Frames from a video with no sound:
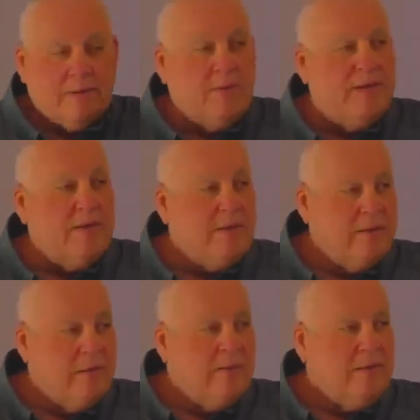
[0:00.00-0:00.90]
but
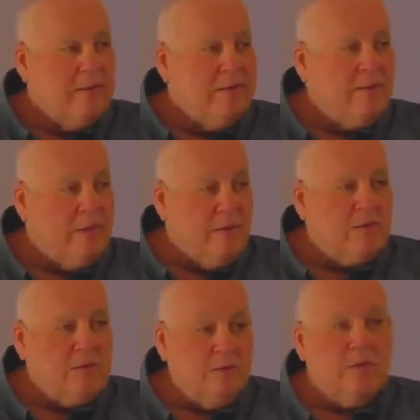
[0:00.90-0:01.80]
close
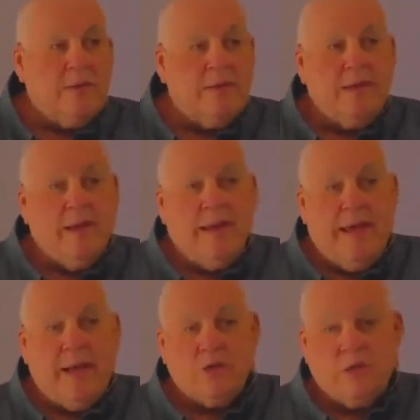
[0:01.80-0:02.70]
to it, and
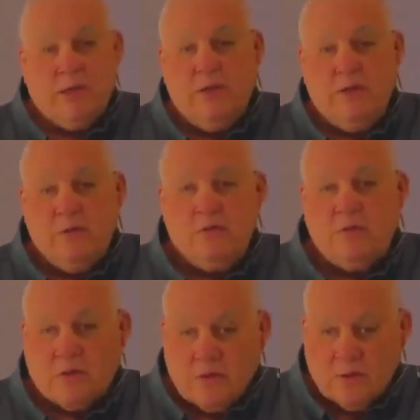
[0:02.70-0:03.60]
actually do
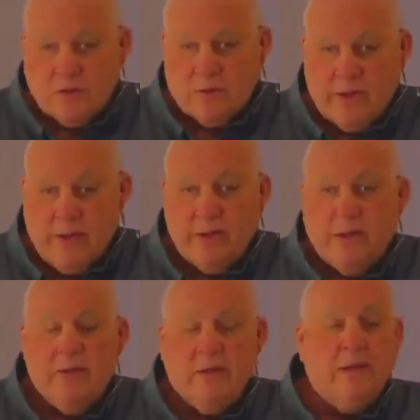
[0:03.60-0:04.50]
surgery
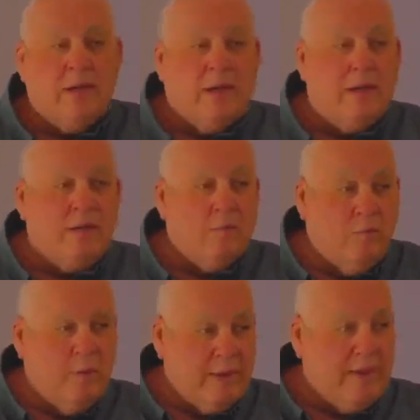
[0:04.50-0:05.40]

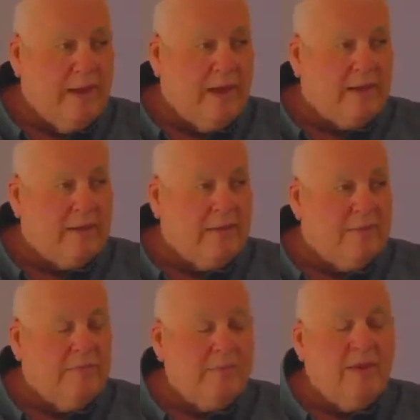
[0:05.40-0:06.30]
with that.
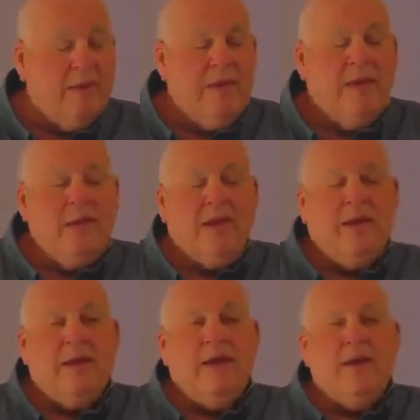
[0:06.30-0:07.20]

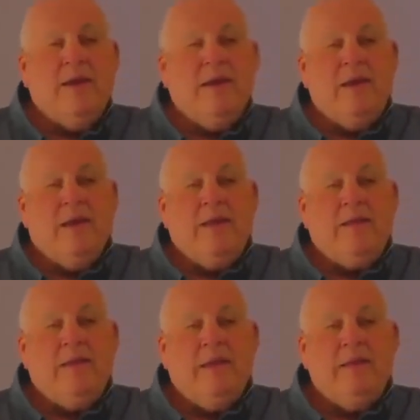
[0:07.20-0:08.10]
And at
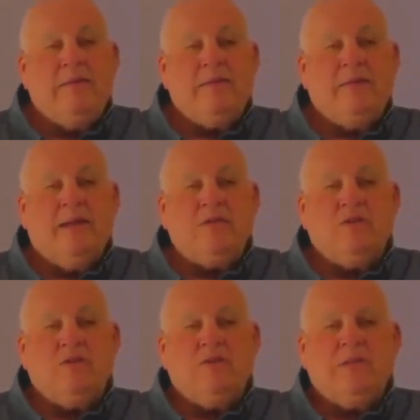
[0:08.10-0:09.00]
the end of the
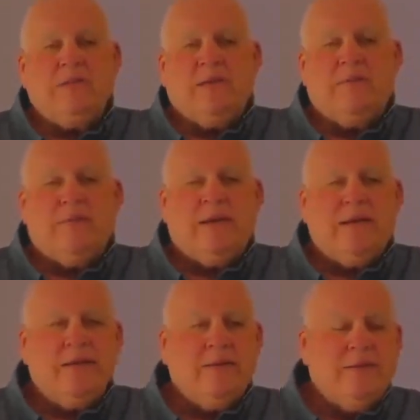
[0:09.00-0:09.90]
session, she said, Rod,